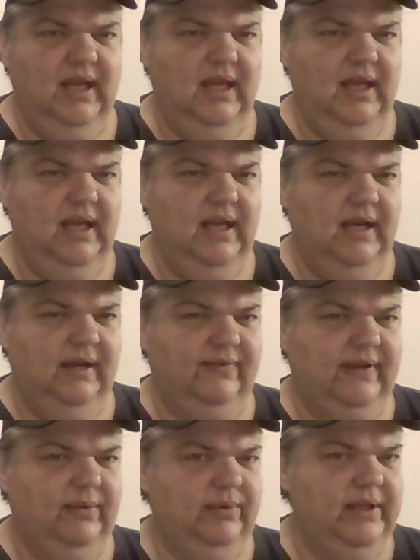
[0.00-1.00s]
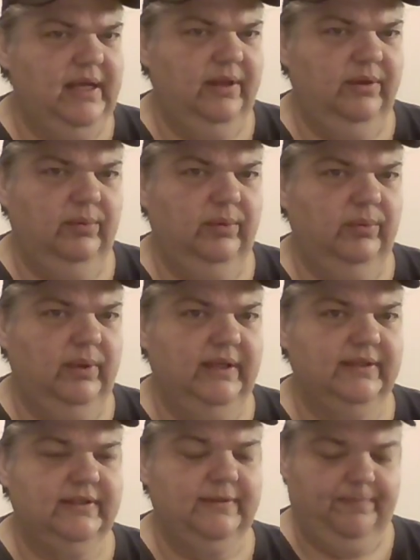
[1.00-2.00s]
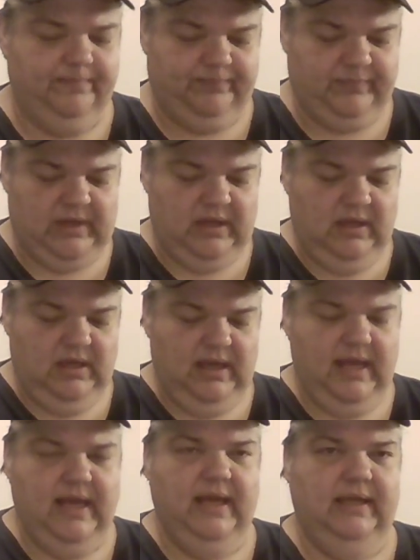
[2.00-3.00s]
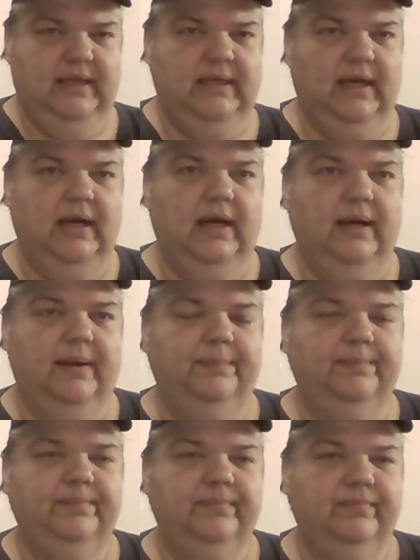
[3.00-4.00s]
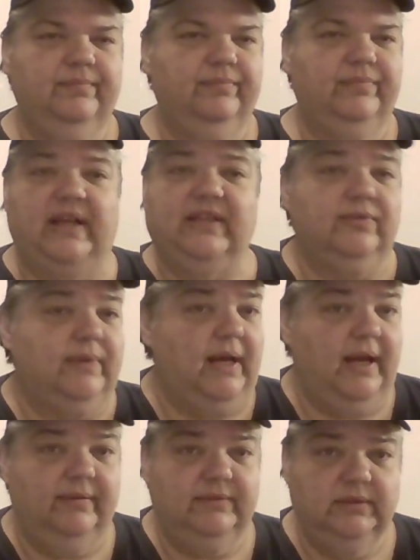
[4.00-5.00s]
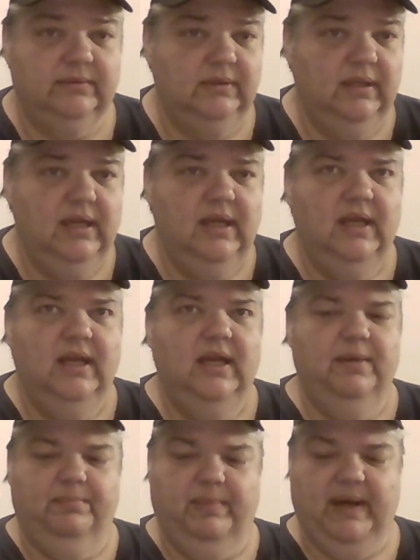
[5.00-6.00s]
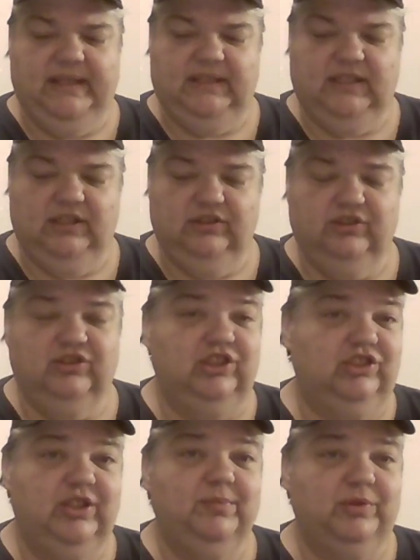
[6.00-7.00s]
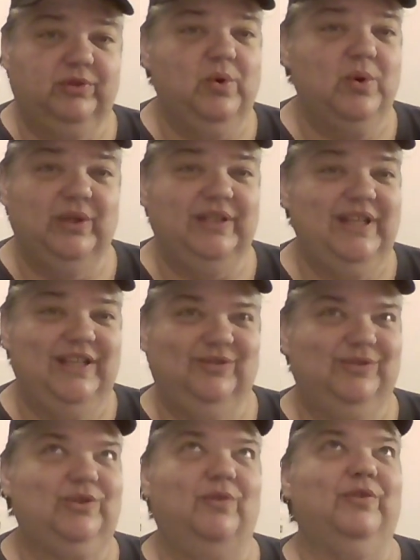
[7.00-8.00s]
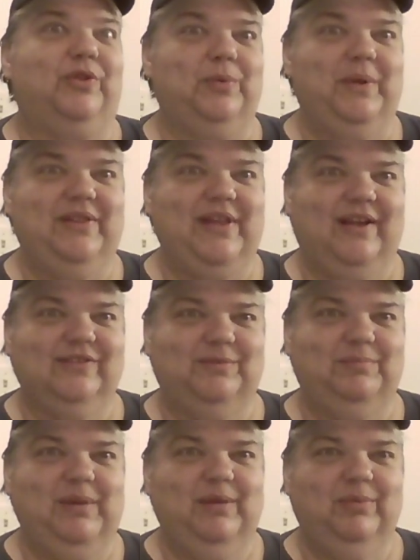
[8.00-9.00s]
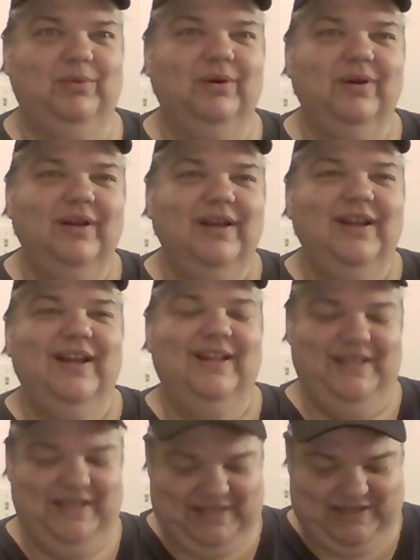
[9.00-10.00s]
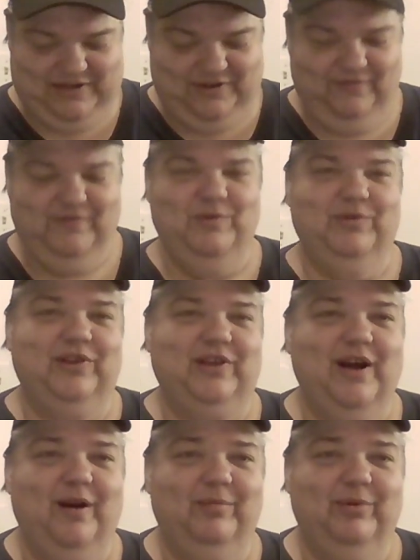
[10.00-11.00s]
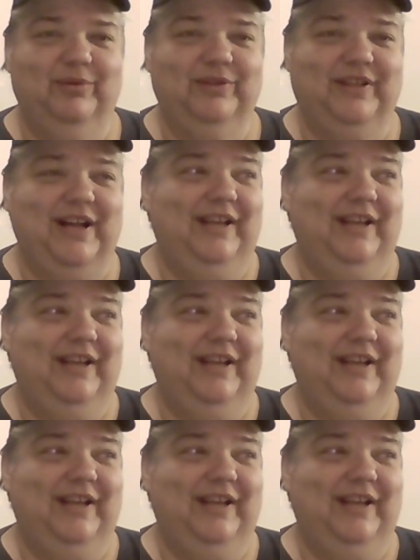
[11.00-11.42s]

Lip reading: and I forget where the other one was. And they survived. But the ship was quarantined. There was over 3,000 people. And they did an interview with a couple, and the guy